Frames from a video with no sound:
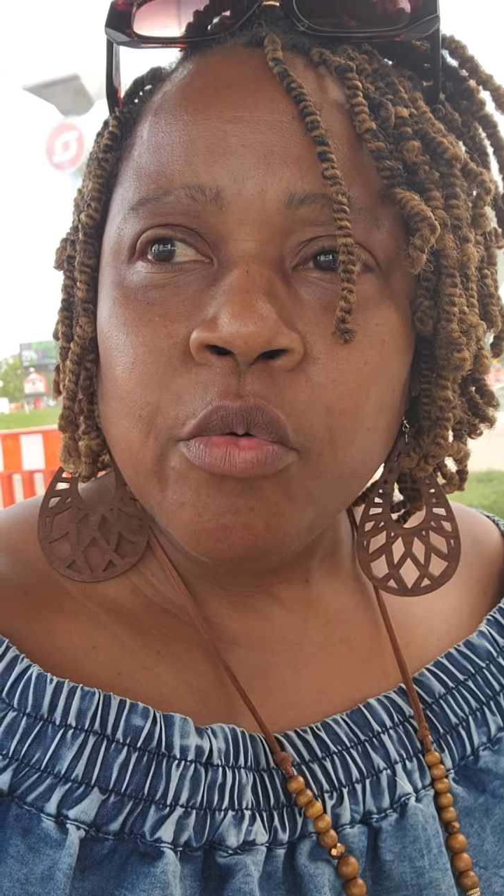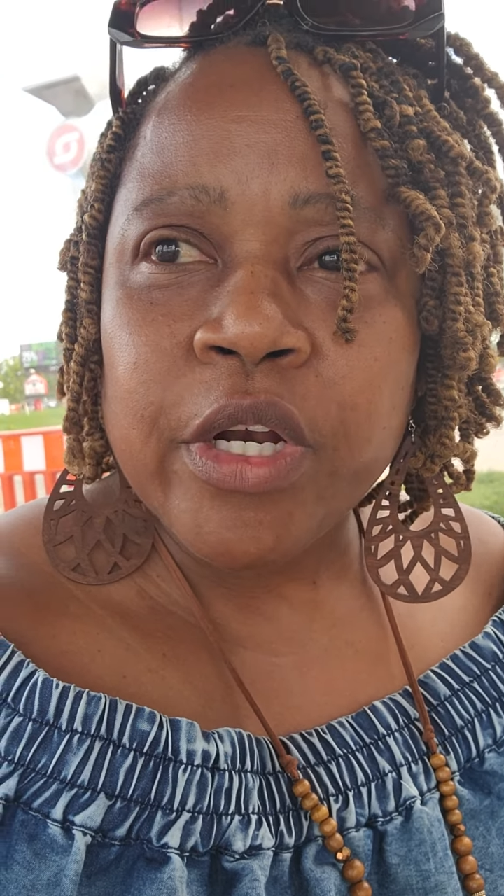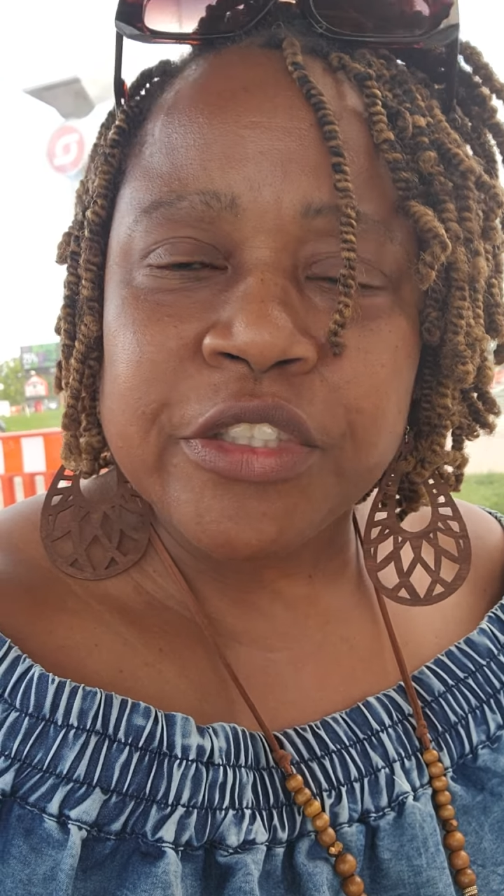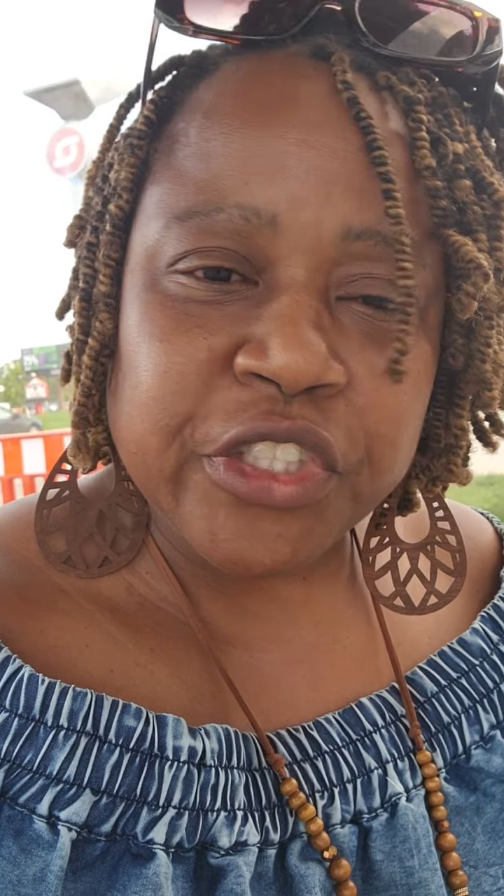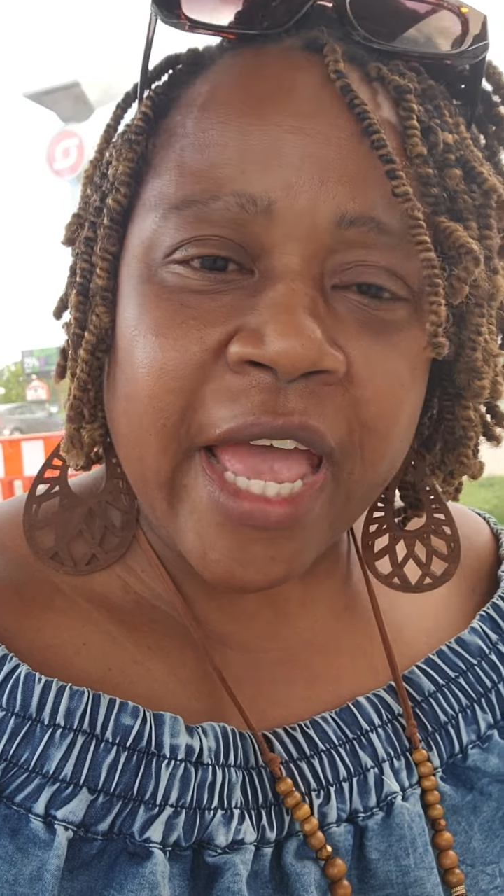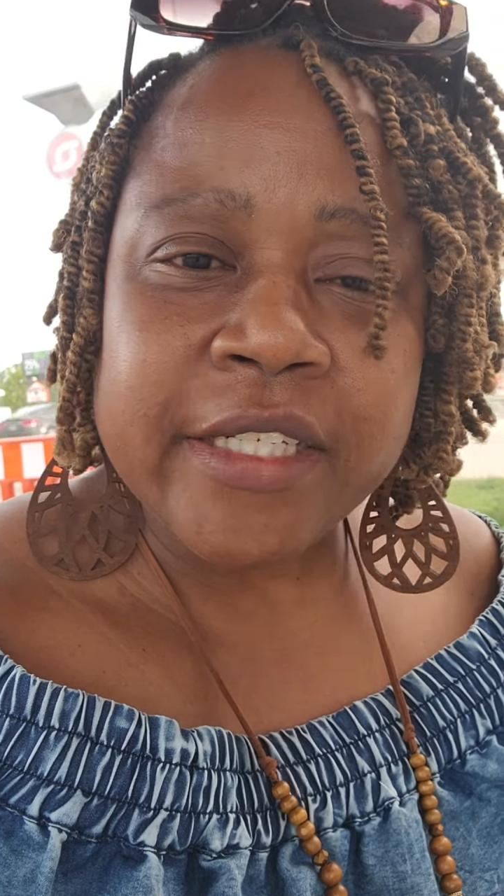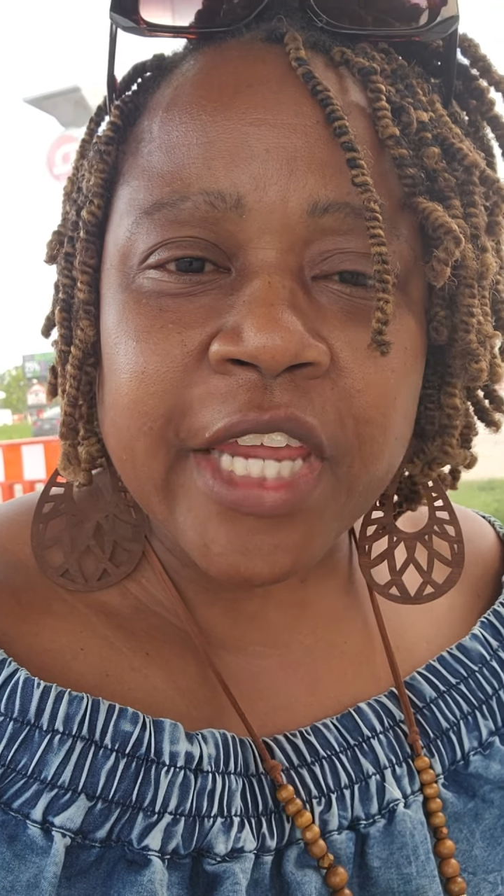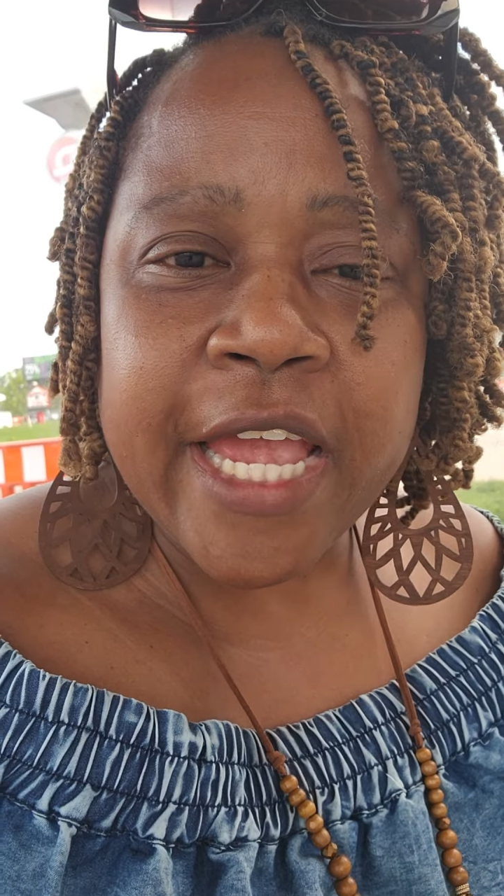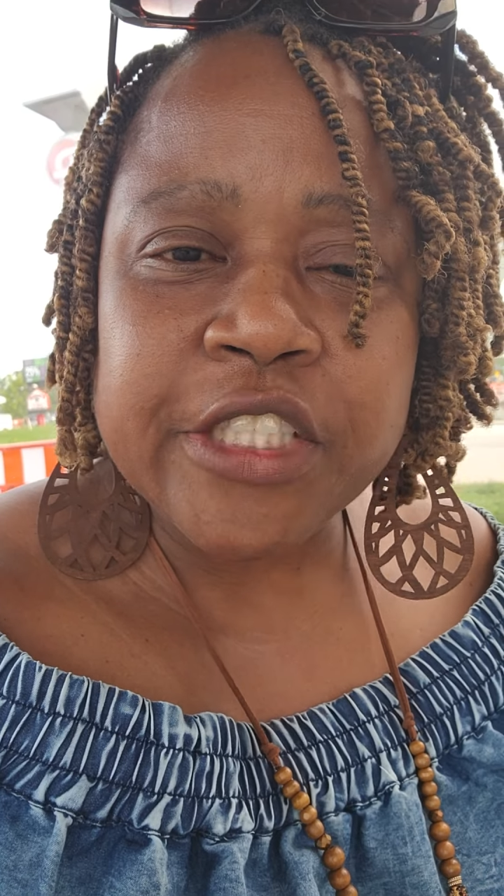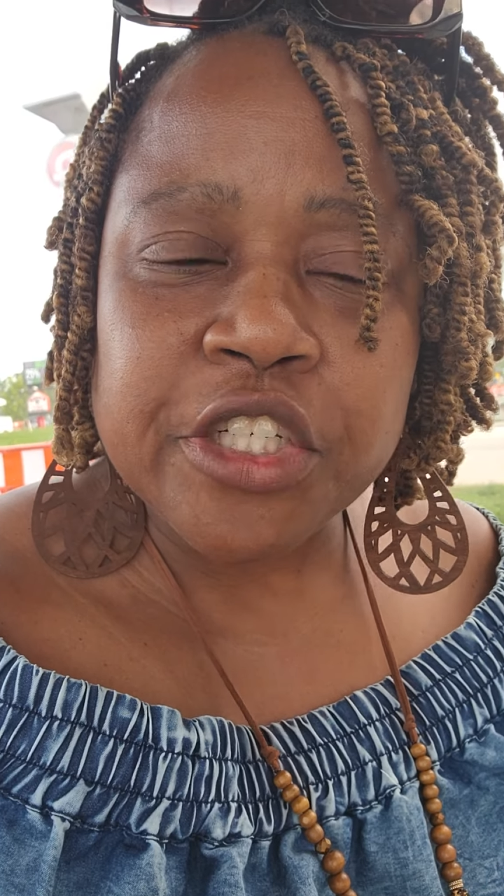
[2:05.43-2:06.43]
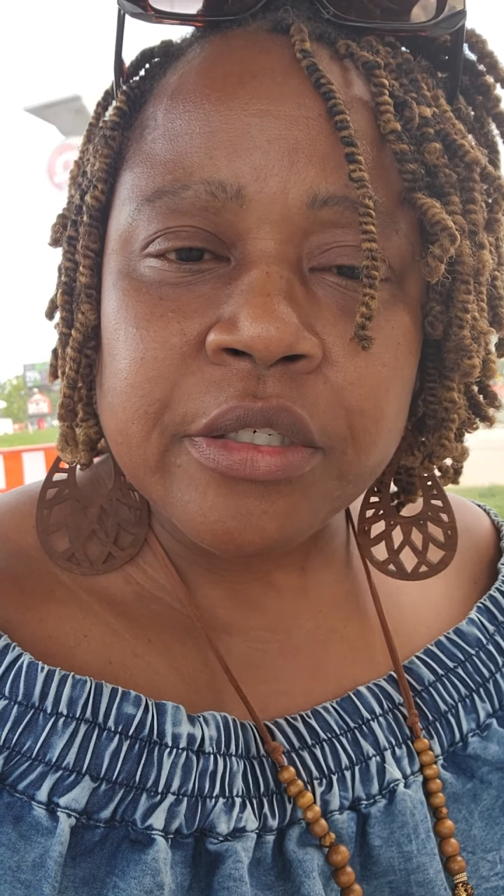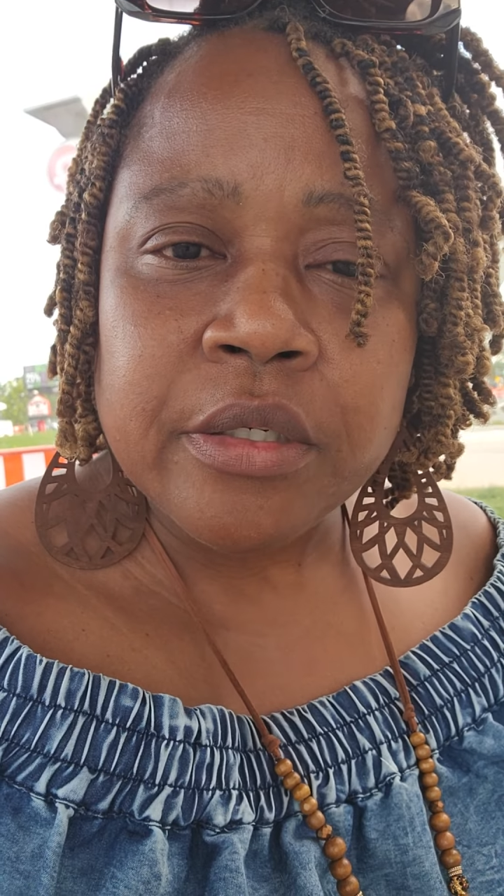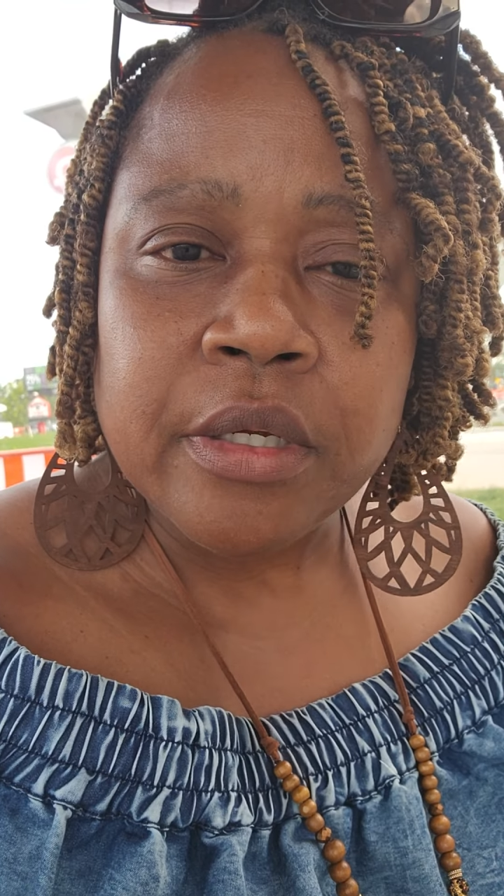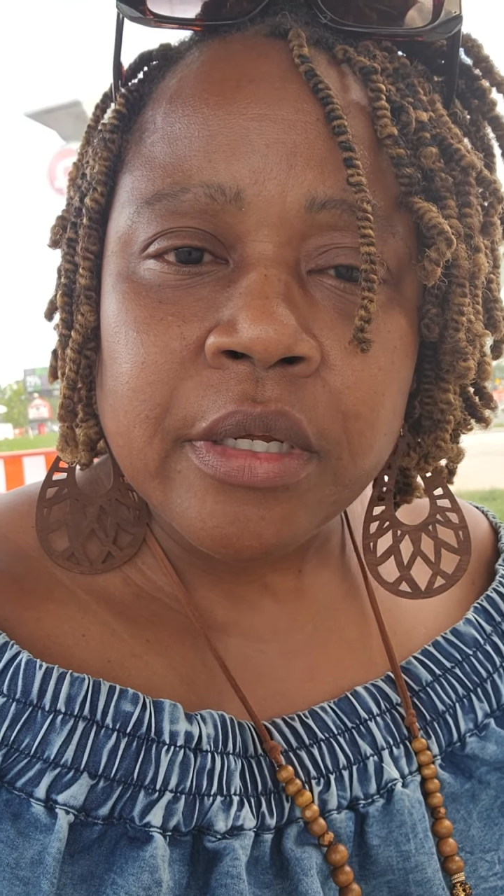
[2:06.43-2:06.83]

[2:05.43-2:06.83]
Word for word: with a citation